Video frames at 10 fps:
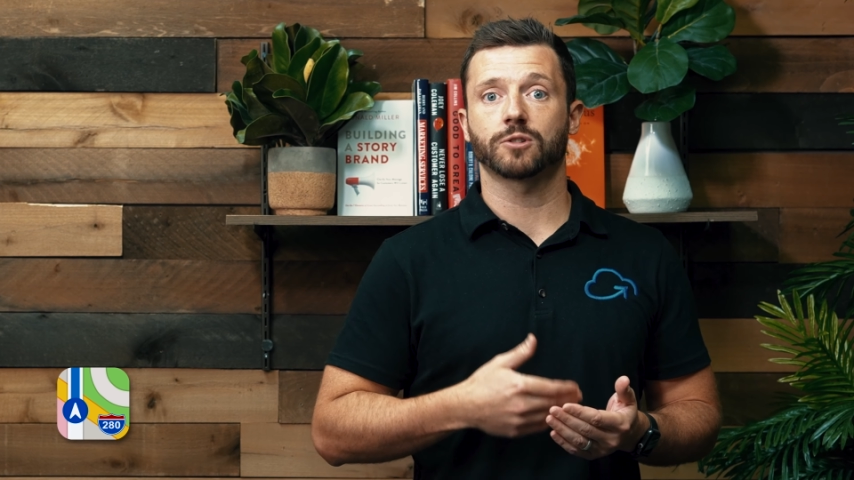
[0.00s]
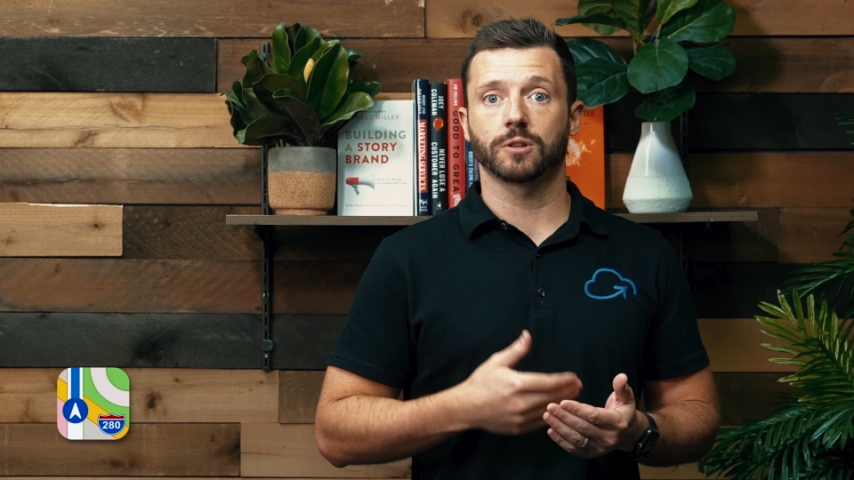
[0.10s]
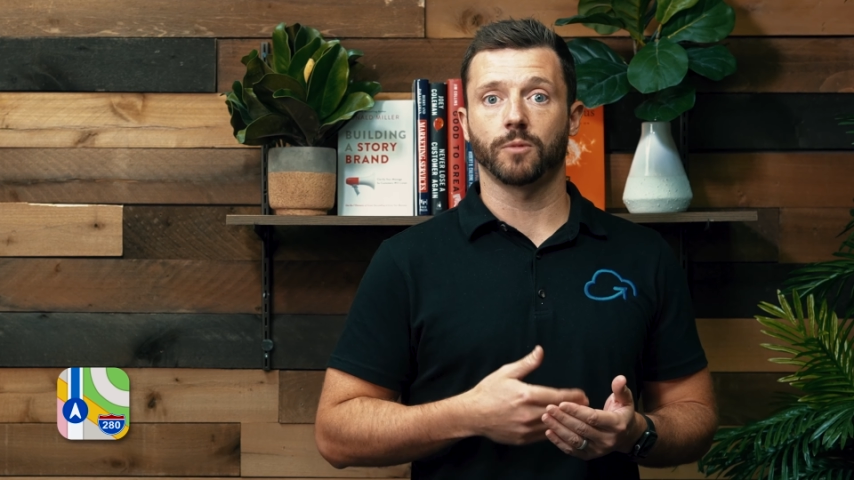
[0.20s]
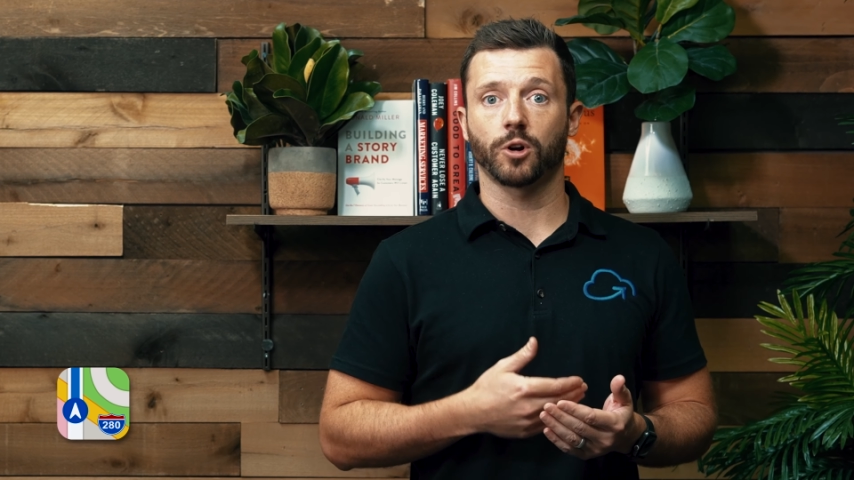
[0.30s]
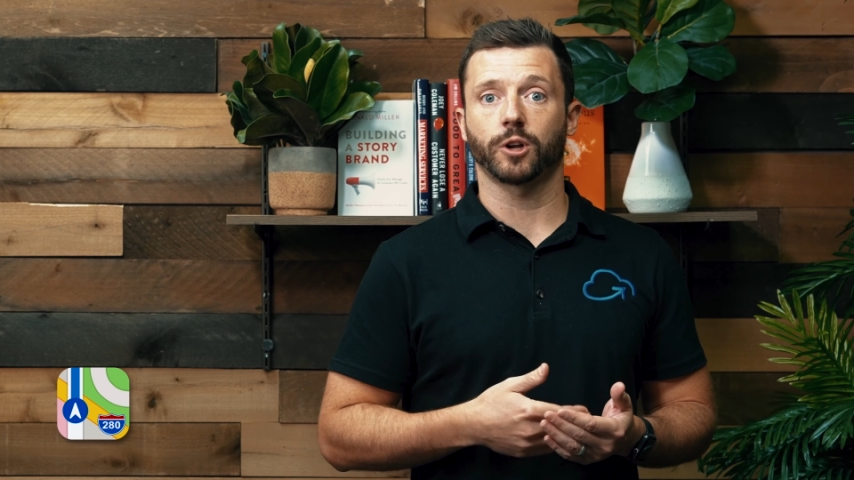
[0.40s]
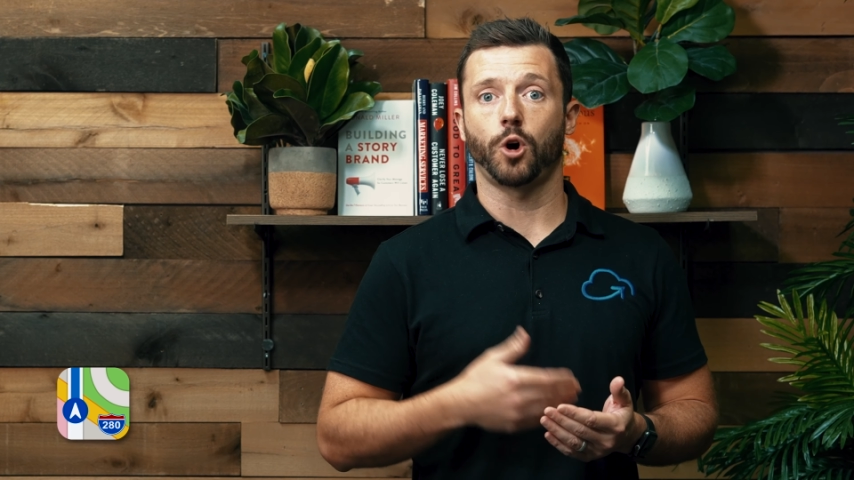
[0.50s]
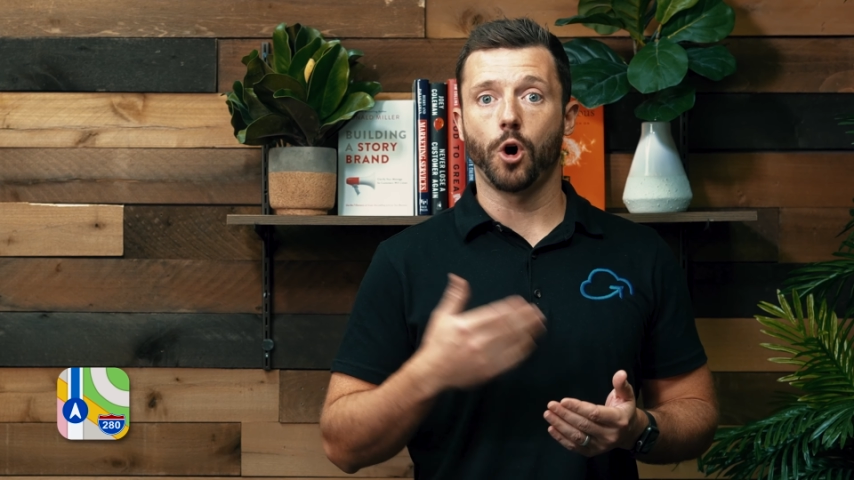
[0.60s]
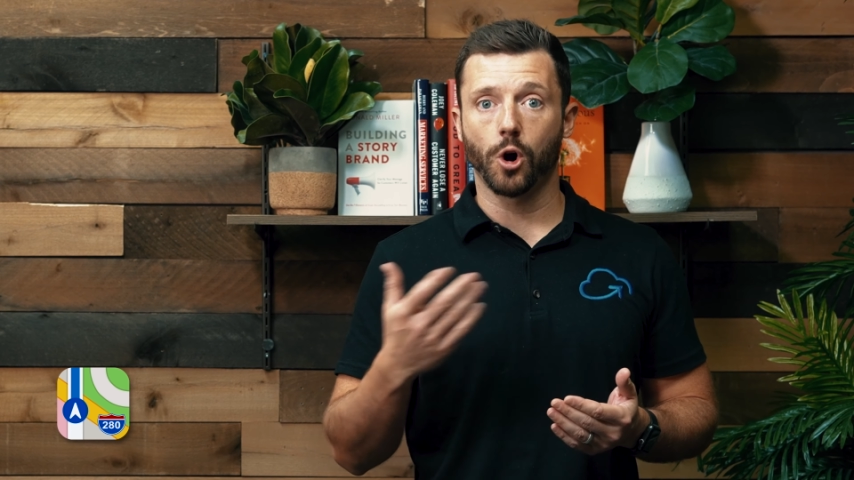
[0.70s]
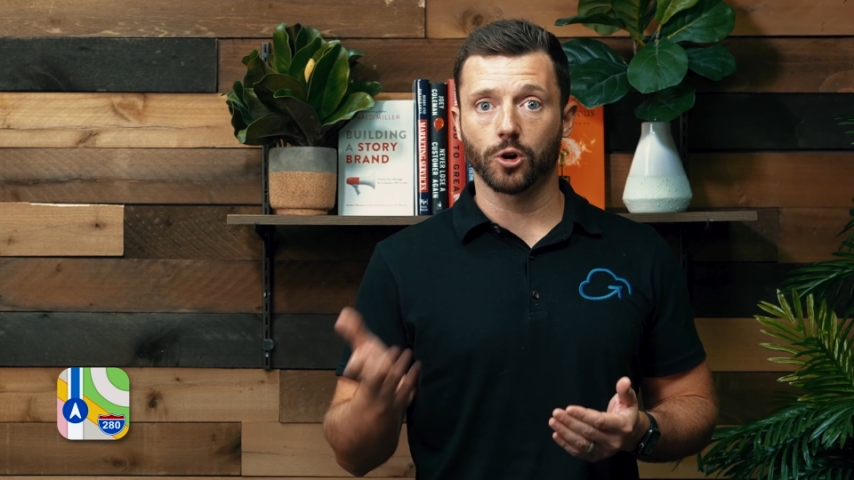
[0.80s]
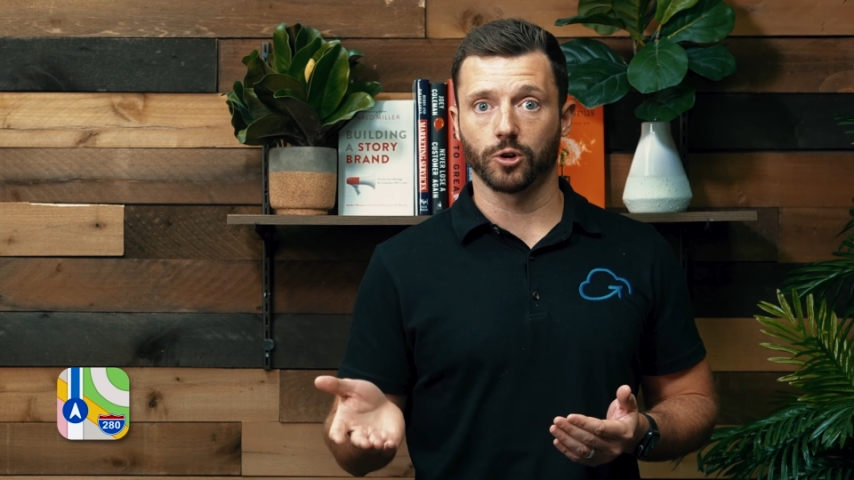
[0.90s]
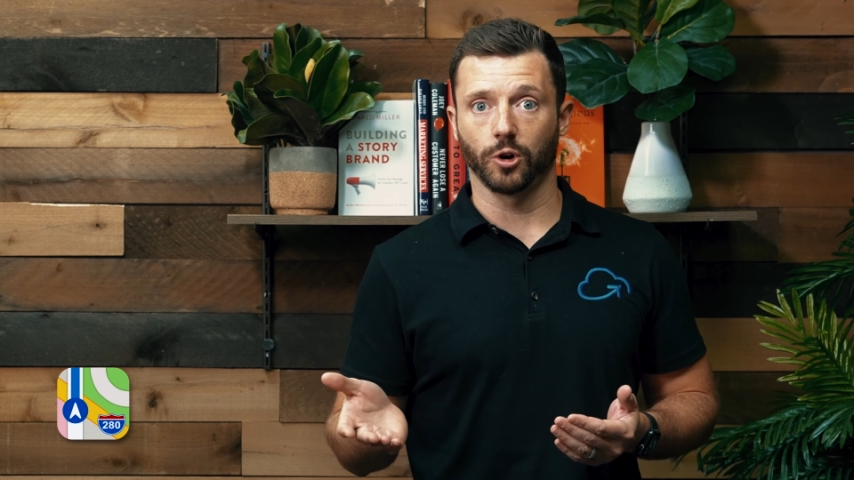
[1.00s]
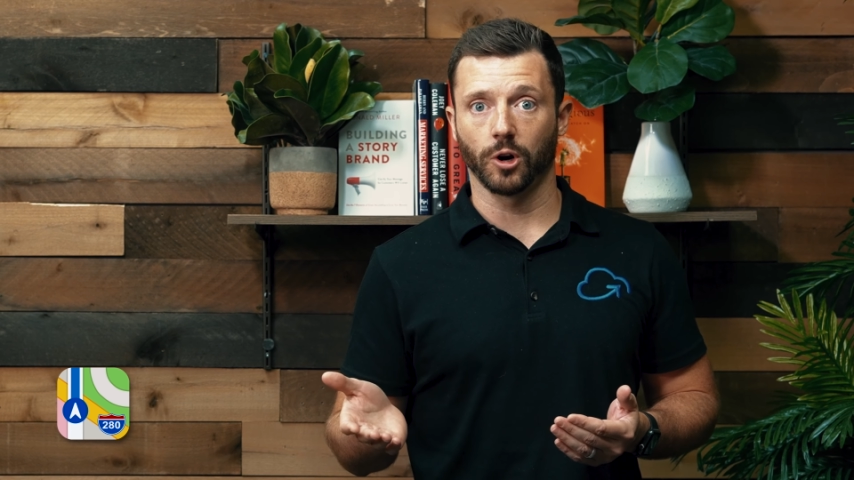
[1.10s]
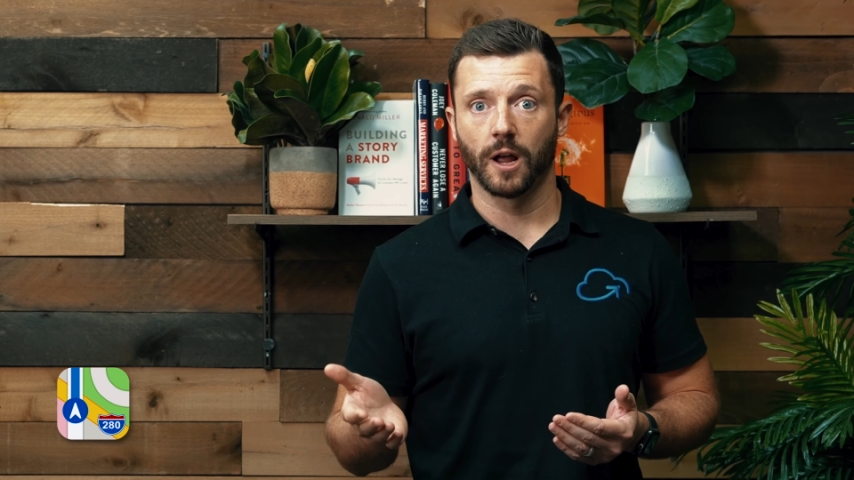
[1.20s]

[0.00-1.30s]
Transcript: to the market harder.